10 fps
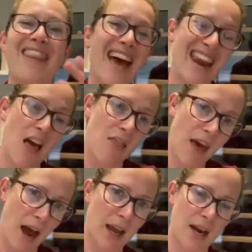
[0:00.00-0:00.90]
then
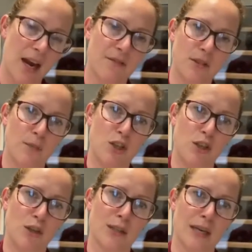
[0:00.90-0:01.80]
that can have some
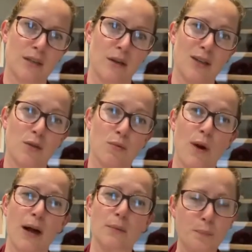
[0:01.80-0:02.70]
issues that side as
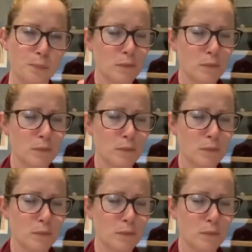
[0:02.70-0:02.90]
well.